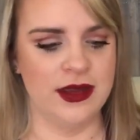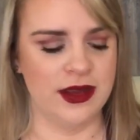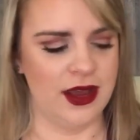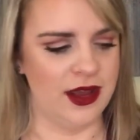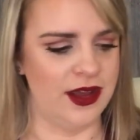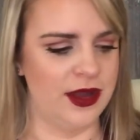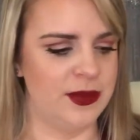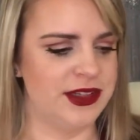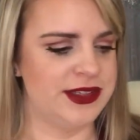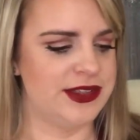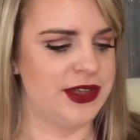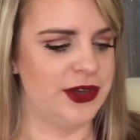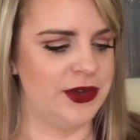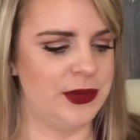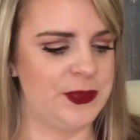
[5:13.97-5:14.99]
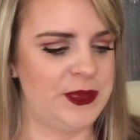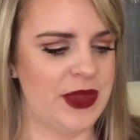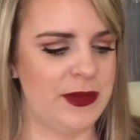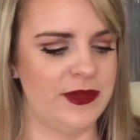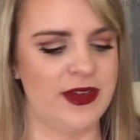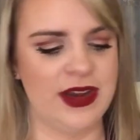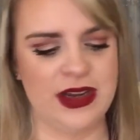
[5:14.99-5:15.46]
Um, so
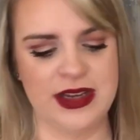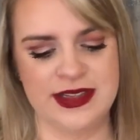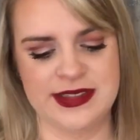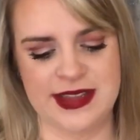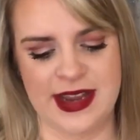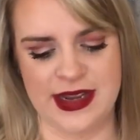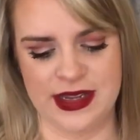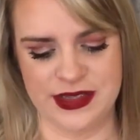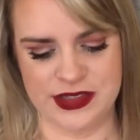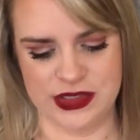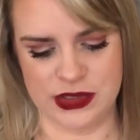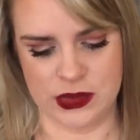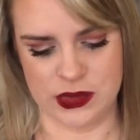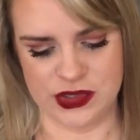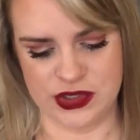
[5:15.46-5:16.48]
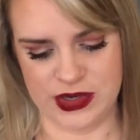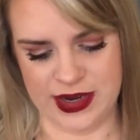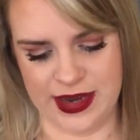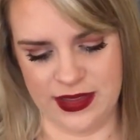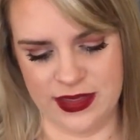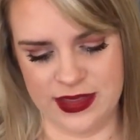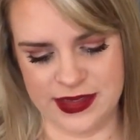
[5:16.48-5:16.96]
I'm very excited to
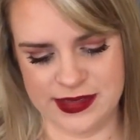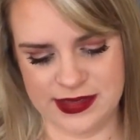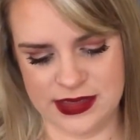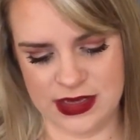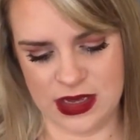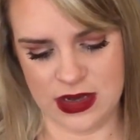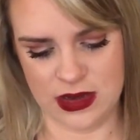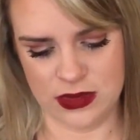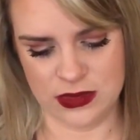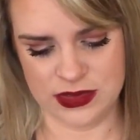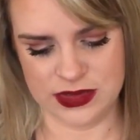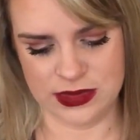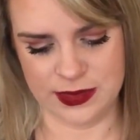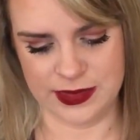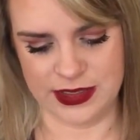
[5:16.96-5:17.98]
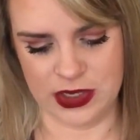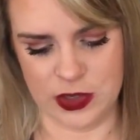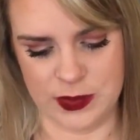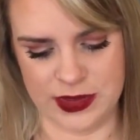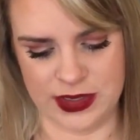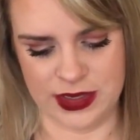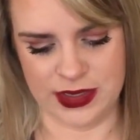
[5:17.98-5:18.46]
try this out. Let me
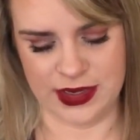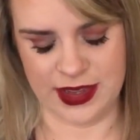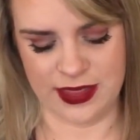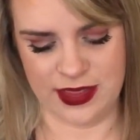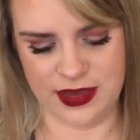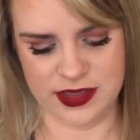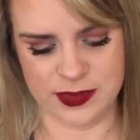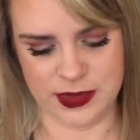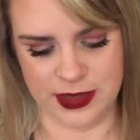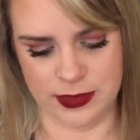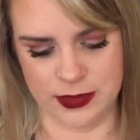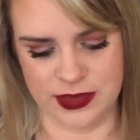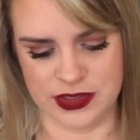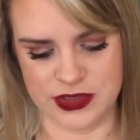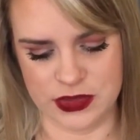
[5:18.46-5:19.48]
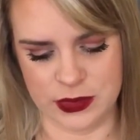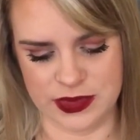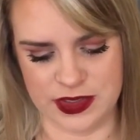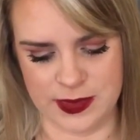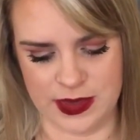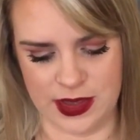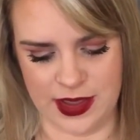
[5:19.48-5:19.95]
open it. I think it's probably just going
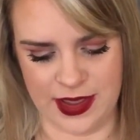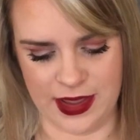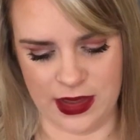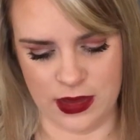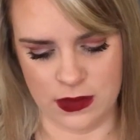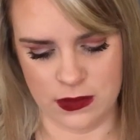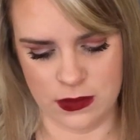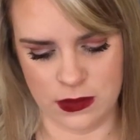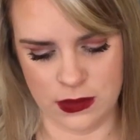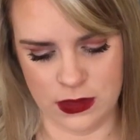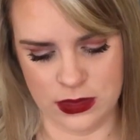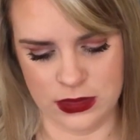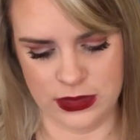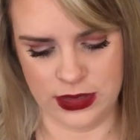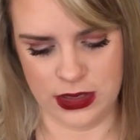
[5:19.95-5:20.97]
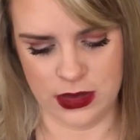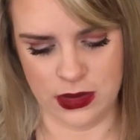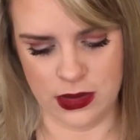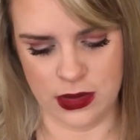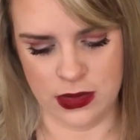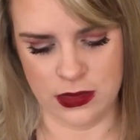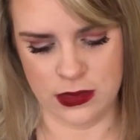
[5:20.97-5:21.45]
to be a
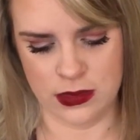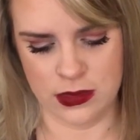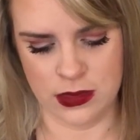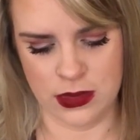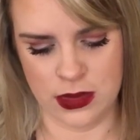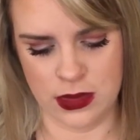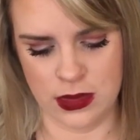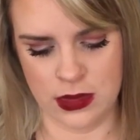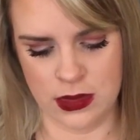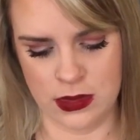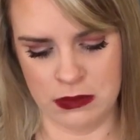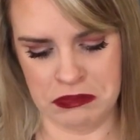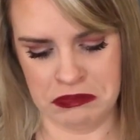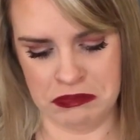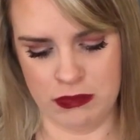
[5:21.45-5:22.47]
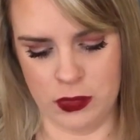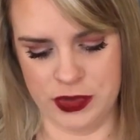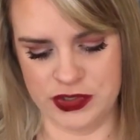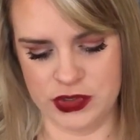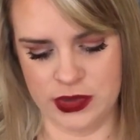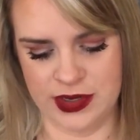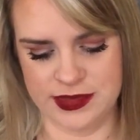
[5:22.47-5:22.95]
clear
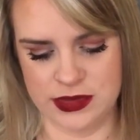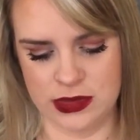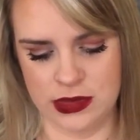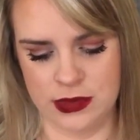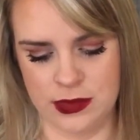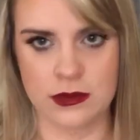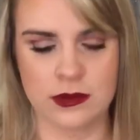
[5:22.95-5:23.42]
moisturizer.